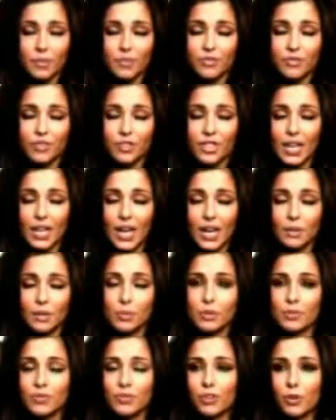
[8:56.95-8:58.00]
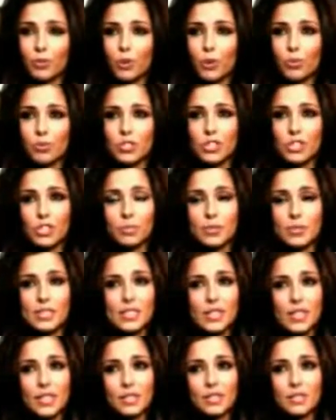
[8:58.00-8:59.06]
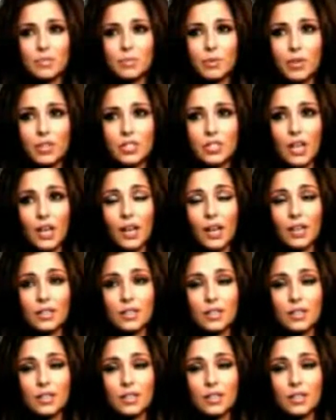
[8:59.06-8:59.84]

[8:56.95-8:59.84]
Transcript: for the album, for what was going to be singles, because I